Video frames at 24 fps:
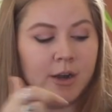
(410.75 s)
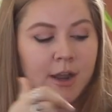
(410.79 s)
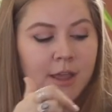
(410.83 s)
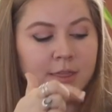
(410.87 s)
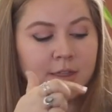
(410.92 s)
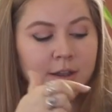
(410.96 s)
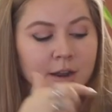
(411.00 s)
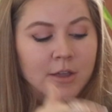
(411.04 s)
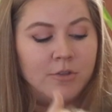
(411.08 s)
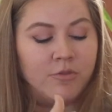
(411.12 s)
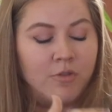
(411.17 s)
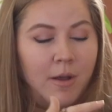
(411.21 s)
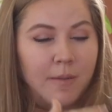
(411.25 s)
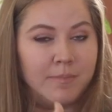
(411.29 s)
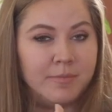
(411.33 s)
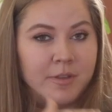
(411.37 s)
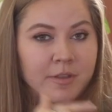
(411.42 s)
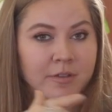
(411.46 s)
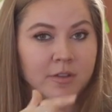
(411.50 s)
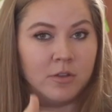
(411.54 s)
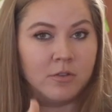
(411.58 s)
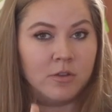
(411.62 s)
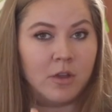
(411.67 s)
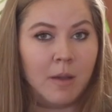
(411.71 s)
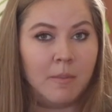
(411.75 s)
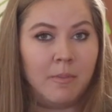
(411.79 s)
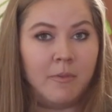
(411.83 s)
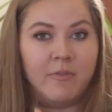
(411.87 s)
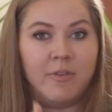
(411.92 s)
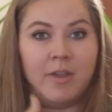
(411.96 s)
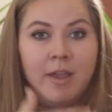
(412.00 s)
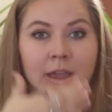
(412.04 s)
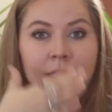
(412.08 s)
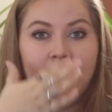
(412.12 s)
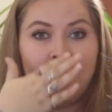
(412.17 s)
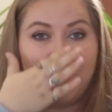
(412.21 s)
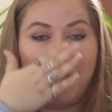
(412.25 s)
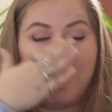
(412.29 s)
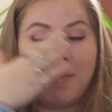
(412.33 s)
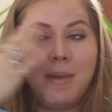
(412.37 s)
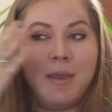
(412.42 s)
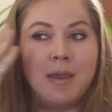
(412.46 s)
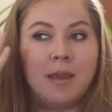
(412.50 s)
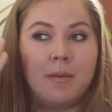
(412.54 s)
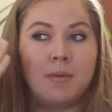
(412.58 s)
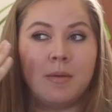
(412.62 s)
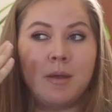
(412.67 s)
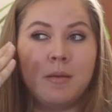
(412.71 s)
and then I drop this on top of it, and my
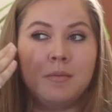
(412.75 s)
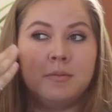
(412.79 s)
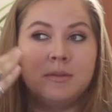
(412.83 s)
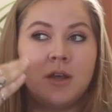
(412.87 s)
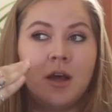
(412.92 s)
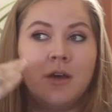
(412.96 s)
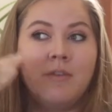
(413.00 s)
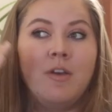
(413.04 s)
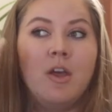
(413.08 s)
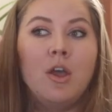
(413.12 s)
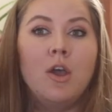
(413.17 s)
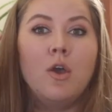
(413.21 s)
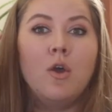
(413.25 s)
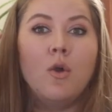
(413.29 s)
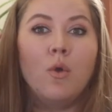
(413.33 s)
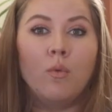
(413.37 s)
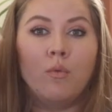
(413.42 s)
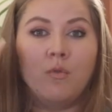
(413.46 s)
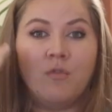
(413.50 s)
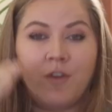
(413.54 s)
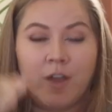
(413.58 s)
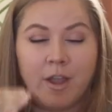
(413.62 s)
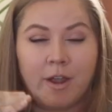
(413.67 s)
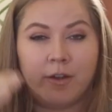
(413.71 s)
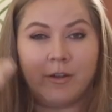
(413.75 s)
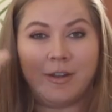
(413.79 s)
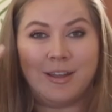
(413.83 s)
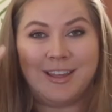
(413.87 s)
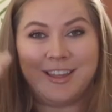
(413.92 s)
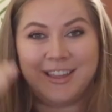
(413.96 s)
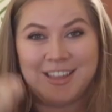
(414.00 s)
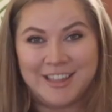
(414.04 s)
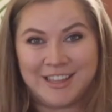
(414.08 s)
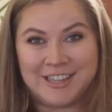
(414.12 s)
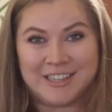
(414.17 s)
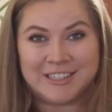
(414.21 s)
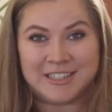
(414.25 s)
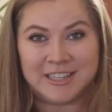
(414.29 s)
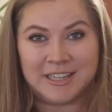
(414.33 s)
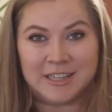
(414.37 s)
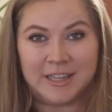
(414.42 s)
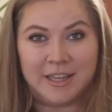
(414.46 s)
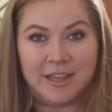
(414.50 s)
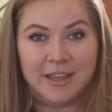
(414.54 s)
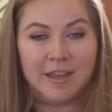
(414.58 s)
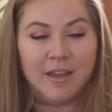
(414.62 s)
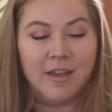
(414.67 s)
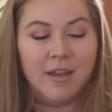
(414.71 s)
makeup comes off very
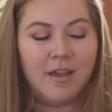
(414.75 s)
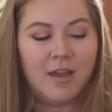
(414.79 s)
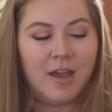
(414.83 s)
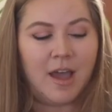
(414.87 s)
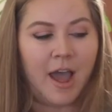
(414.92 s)
easily.